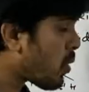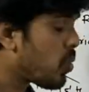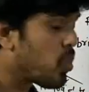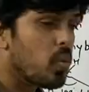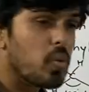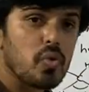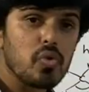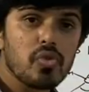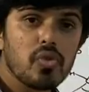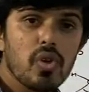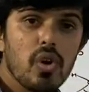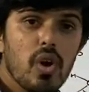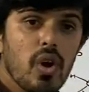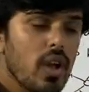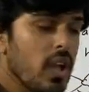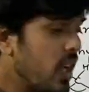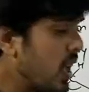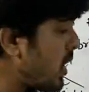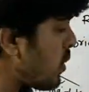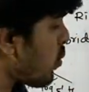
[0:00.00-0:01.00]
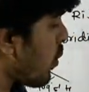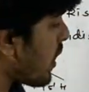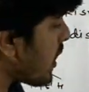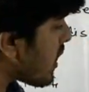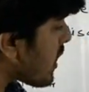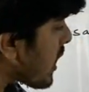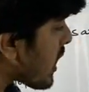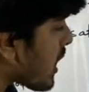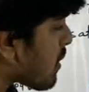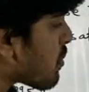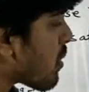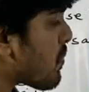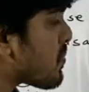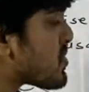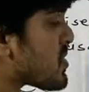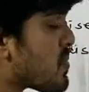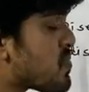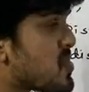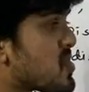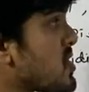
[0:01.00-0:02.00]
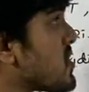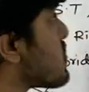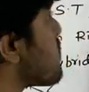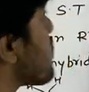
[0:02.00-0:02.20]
lose in 1 gram of substance,